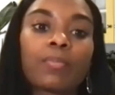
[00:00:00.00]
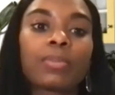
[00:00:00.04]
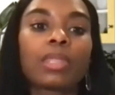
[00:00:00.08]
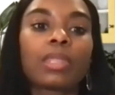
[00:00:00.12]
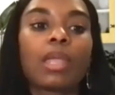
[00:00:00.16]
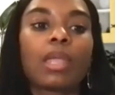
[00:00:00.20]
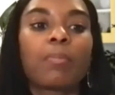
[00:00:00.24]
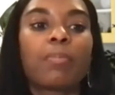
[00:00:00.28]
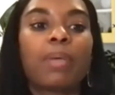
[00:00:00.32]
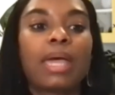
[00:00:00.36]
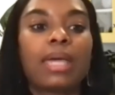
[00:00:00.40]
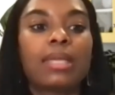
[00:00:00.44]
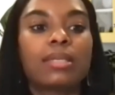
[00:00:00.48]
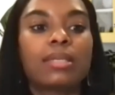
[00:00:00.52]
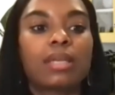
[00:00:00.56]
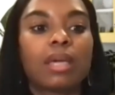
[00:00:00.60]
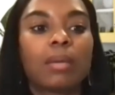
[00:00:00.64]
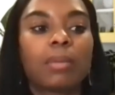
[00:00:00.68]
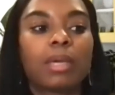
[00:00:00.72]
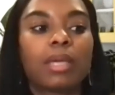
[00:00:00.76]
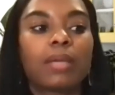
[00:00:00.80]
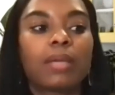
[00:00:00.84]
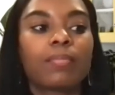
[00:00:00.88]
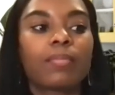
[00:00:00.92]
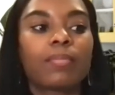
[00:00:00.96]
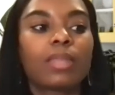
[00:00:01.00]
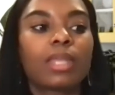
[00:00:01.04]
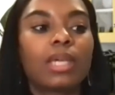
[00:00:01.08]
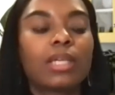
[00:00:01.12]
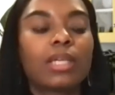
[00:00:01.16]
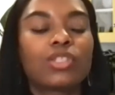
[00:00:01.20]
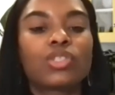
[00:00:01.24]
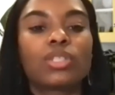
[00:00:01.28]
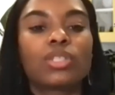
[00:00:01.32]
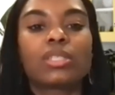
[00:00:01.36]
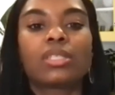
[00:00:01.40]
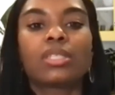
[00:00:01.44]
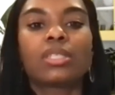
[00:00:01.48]
pandemic,
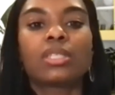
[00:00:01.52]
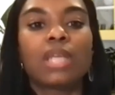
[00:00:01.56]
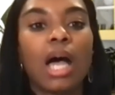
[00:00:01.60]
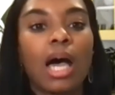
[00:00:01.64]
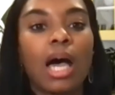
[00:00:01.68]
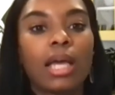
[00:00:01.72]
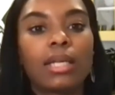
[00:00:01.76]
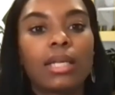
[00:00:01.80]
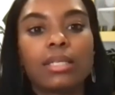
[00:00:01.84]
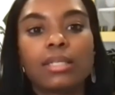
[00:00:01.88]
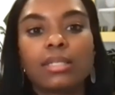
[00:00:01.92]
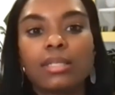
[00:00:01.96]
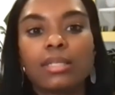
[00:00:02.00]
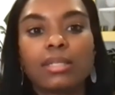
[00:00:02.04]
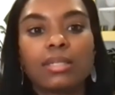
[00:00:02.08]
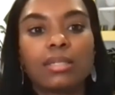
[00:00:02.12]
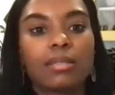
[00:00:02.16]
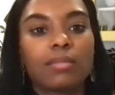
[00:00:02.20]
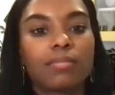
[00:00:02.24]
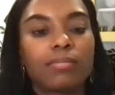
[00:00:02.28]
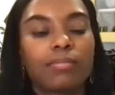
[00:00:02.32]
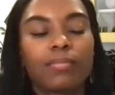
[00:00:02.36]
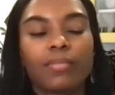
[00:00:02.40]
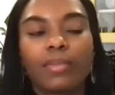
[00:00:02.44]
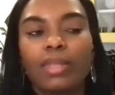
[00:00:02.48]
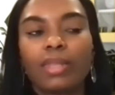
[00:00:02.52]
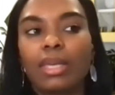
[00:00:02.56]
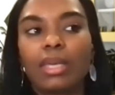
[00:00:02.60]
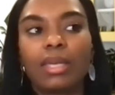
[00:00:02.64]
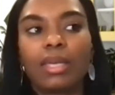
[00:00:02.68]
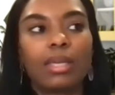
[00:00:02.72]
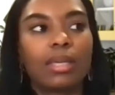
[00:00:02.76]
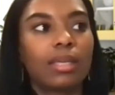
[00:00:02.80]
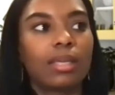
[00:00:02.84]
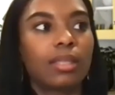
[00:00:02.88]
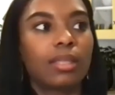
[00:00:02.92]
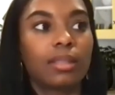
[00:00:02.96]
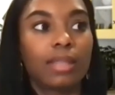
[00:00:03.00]
it's just not as
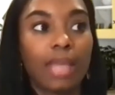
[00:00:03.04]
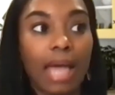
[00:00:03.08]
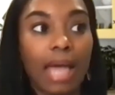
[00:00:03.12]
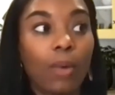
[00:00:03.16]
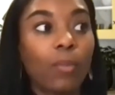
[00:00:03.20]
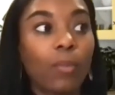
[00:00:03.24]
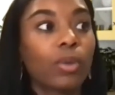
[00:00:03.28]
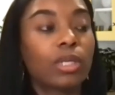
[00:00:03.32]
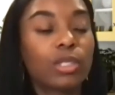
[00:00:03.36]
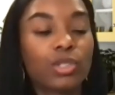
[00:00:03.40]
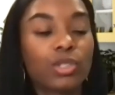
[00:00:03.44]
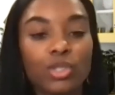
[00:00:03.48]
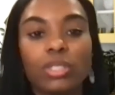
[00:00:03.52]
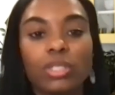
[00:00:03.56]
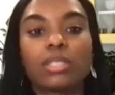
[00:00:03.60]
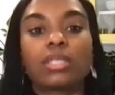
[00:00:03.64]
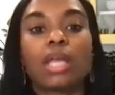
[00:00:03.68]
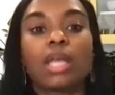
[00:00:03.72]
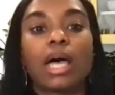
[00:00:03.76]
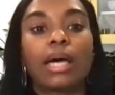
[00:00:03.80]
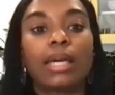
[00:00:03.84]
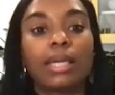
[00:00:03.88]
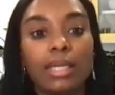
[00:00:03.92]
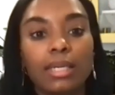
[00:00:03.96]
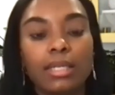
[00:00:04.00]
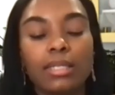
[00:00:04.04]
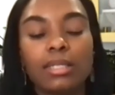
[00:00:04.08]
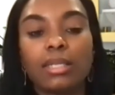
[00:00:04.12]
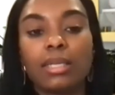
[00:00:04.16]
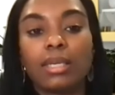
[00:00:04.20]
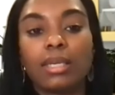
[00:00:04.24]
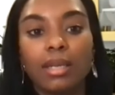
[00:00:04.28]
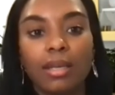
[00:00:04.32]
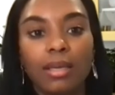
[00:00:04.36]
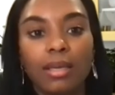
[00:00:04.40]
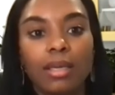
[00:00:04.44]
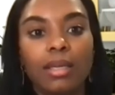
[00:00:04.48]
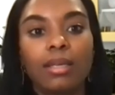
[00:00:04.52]
that one is just not
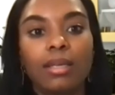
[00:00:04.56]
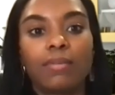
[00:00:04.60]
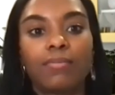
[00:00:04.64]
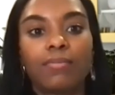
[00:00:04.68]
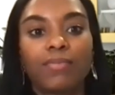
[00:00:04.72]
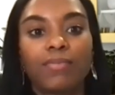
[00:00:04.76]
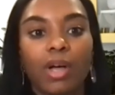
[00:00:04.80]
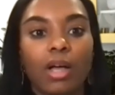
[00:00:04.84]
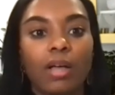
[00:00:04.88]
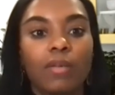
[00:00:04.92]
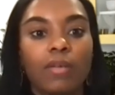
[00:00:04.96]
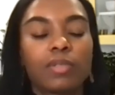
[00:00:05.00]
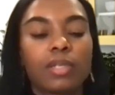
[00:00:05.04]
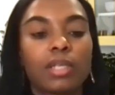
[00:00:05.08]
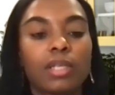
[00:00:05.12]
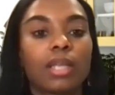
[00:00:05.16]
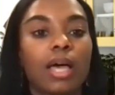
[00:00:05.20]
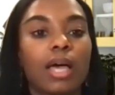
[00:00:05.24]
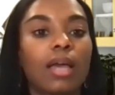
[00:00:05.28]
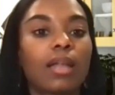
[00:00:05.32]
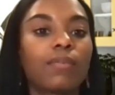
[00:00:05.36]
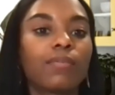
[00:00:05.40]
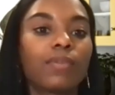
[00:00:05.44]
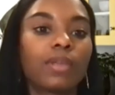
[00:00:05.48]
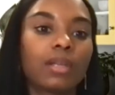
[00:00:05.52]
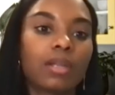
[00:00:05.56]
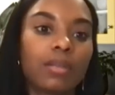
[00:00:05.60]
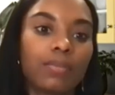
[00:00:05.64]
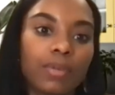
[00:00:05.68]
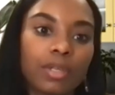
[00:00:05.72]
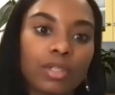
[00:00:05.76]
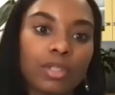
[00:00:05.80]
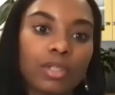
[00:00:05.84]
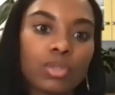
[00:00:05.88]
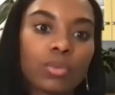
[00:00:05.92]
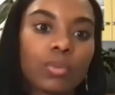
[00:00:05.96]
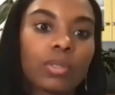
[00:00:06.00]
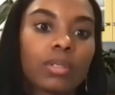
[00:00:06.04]
easy. It, it, involves a lot of
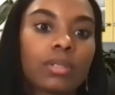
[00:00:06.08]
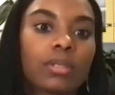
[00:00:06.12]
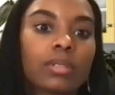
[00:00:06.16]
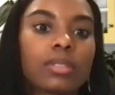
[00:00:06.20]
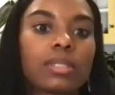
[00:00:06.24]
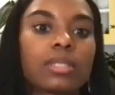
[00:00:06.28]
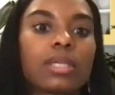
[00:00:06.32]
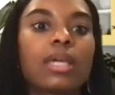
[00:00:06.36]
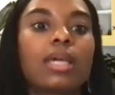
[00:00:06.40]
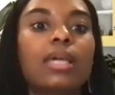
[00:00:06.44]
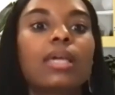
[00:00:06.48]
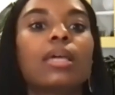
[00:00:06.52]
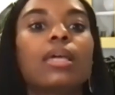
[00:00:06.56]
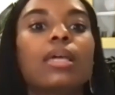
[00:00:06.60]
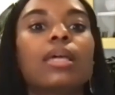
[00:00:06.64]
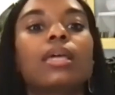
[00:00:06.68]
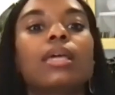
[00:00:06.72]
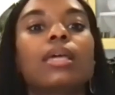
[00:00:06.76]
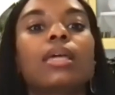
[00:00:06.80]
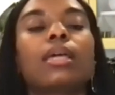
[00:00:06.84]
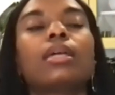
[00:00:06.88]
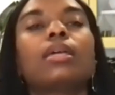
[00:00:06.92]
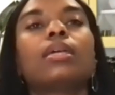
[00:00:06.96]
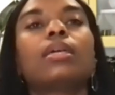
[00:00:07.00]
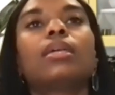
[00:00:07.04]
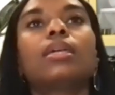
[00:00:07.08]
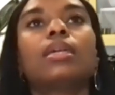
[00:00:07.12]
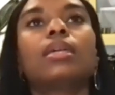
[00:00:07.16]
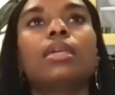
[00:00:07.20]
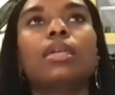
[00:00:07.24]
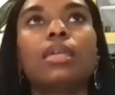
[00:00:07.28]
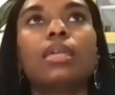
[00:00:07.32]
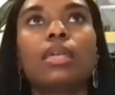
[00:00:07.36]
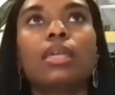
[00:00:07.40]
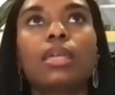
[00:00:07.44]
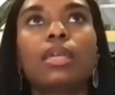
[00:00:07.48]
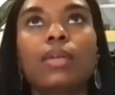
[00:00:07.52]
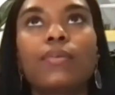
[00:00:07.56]
individuals.
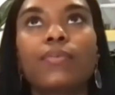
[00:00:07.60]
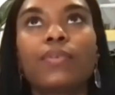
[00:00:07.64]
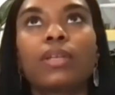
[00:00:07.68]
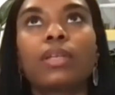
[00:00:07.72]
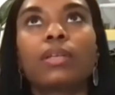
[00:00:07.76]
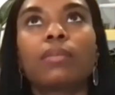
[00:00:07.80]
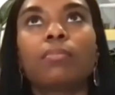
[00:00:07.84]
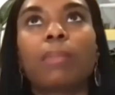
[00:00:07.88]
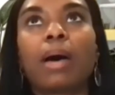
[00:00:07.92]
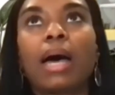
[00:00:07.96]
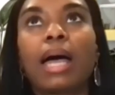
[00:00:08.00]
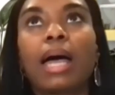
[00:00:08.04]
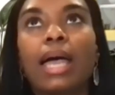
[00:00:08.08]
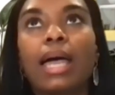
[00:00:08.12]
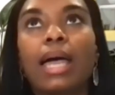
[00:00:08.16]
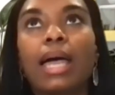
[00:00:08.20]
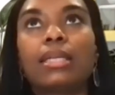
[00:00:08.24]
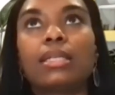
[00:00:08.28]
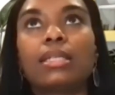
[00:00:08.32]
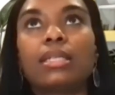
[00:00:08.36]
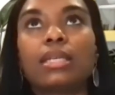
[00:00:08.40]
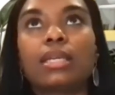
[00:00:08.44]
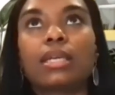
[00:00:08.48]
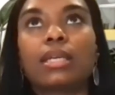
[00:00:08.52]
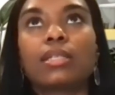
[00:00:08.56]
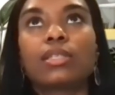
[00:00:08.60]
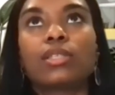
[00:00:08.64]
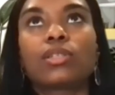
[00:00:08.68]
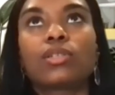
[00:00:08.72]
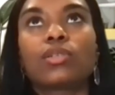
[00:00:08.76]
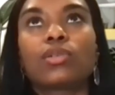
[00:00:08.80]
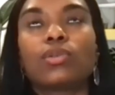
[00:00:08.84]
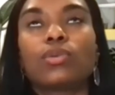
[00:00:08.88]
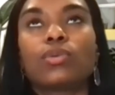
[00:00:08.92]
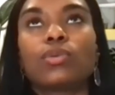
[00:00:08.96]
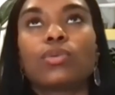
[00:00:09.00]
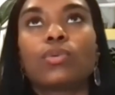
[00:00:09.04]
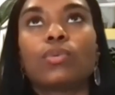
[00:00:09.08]
Even in my idea
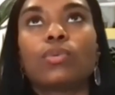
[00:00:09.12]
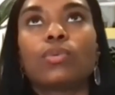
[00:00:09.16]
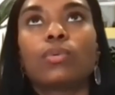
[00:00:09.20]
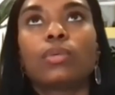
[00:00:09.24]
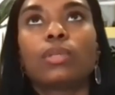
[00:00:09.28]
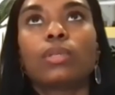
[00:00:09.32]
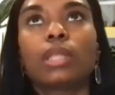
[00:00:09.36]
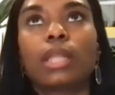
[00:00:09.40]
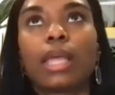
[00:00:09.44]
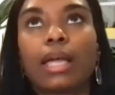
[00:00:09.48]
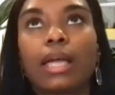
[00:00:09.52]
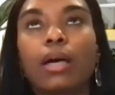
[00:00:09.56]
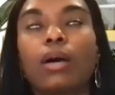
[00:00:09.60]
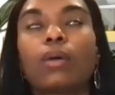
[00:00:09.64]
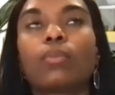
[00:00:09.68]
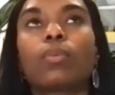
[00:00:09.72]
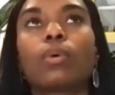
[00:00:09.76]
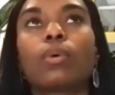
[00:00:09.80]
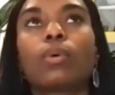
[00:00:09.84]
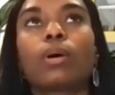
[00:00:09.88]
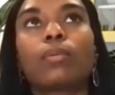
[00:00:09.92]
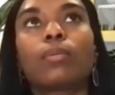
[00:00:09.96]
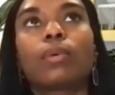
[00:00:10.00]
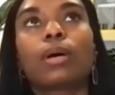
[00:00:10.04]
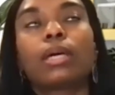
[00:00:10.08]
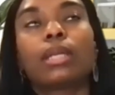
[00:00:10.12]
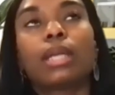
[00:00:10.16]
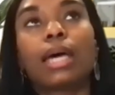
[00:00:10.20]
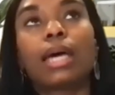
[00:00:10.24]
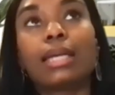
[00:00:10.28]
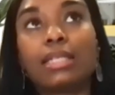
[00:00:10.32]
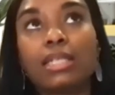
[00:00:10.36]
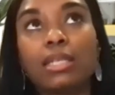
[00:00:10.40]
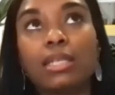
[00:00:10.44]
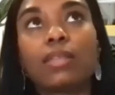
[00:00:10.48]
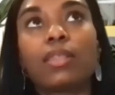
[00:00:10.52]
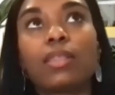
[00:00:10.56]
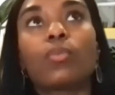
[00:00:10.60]
to like a, a, an
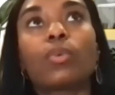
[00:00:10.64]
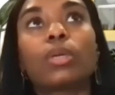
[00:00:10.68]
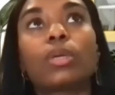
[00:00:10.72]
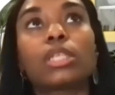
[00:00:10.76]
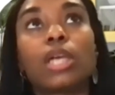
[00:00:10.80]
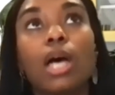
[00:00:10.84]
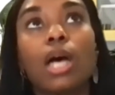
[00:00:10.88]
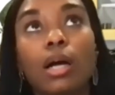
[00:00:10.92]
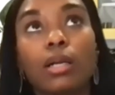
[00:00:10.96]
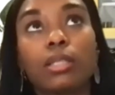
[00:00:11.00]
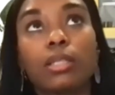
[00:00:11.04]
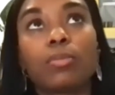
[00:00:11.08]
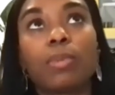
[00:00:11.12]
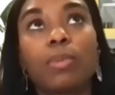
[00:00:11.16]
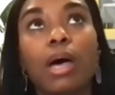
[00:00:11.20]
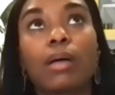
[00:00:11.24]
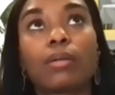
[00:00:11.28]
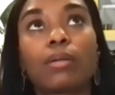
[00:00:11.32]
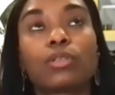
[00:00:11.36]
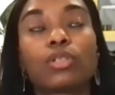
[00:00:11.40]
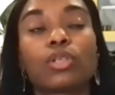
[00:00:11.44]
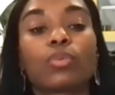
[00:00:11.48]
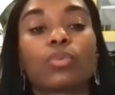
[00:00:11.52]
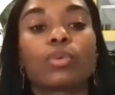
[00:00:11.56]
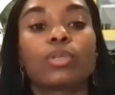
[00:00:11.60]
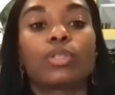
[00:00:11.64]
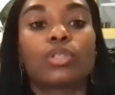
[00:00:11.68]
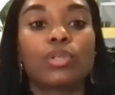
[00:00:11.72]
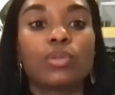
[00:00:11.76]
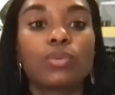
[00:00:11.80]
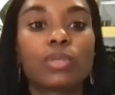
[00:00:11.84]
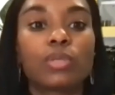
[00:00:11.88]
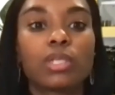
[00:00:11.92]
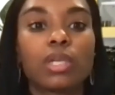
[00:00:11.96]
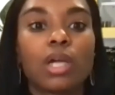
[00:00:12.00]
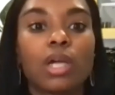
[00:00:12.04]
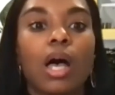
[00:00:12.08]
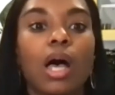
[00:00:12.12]
idea that we talked about to
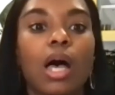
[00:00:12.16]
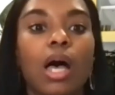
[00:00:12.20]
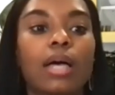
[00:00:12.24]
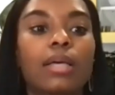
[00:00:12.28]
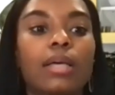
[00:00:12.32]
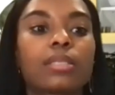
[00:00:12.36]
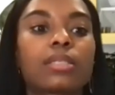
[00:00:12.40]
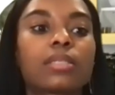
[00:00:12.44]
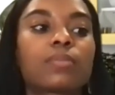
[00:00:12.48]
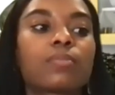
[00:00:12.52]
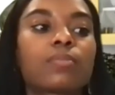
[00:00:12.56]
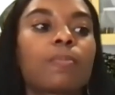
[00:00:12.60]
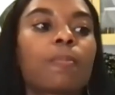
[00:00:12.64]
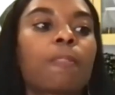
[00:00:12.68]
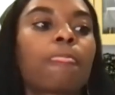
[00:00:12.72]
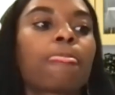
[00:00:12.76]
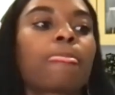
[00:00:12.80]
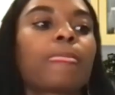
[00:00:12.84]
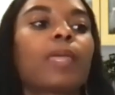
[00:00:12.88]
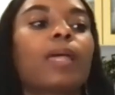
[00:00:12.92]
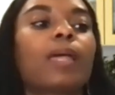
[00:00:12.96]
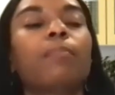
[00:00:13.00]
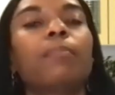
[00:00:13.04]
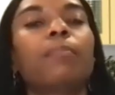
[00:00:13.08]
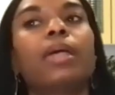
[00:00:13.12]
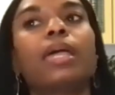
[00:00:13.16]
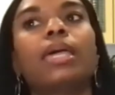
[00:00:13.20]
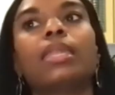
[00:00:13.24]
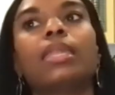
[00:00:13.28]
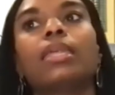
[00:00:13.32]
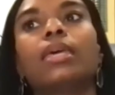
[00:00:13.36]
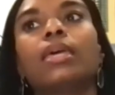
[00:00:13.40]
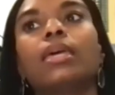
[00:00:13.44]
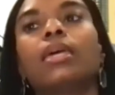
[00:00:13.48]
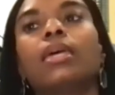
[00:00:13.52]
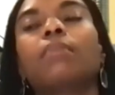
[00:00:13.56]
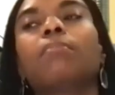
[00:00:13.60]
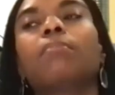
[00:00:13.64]
reduce costs, it
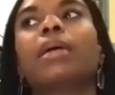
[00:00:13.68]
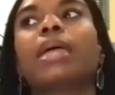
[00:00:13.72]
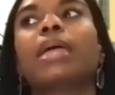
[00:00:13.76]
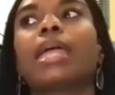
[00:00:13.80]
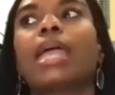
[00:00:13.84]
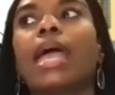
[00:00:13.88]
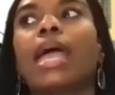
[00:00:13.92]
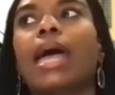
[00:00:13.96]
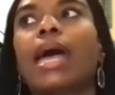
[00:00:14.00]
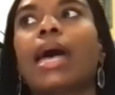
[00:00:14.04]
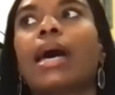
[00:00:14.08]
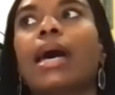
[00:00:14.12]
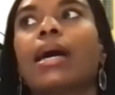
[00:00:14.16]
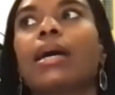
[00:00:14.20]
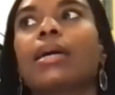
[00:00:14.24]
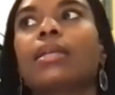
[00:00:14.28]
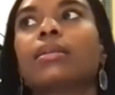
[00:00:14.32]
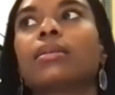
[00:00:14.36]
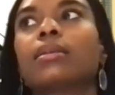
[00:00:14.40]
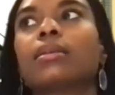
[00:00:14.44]
may it may add